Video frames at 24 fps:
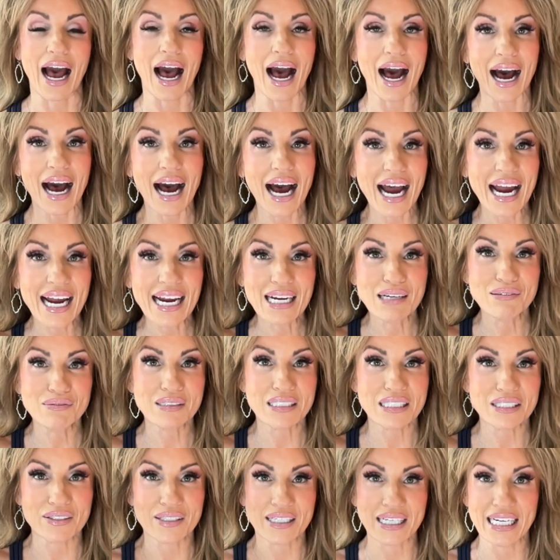I am
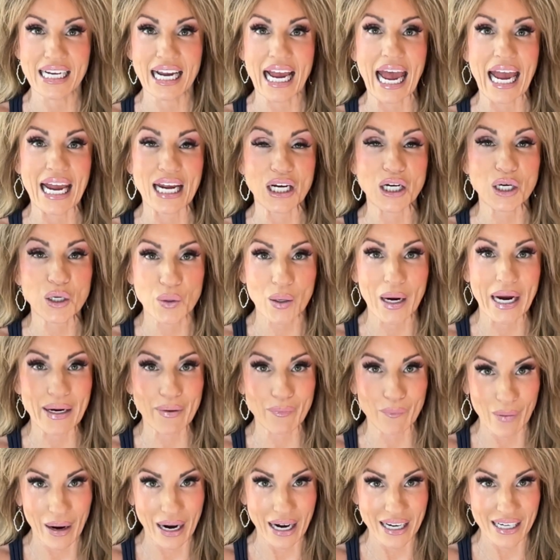doing a
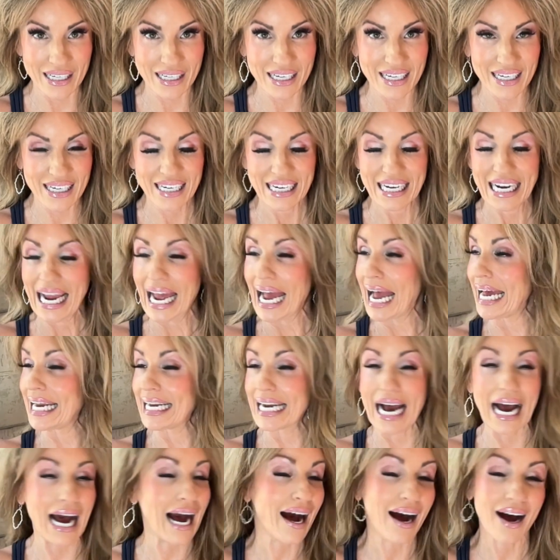great work
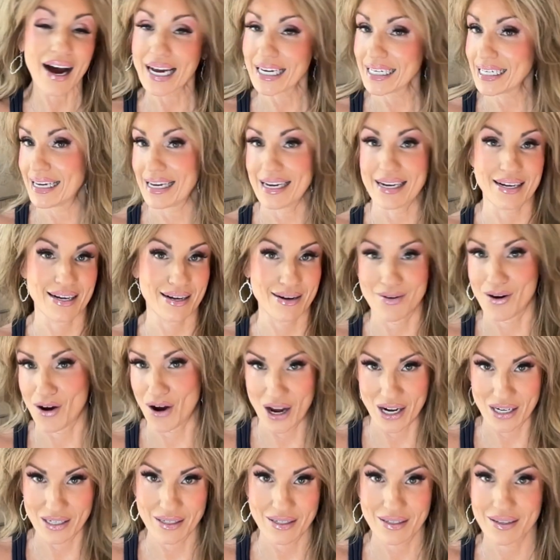and I
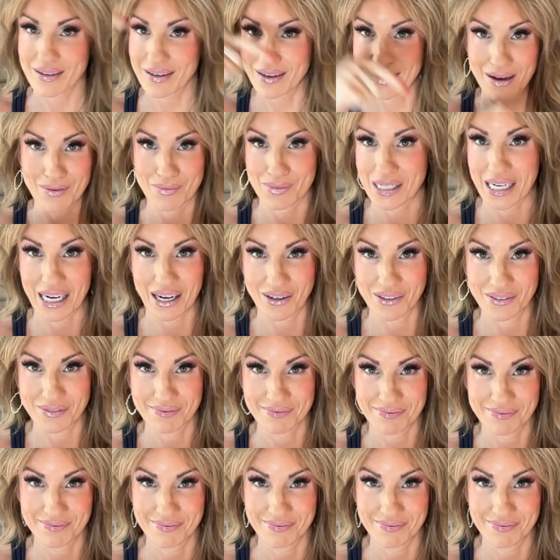cannot come down.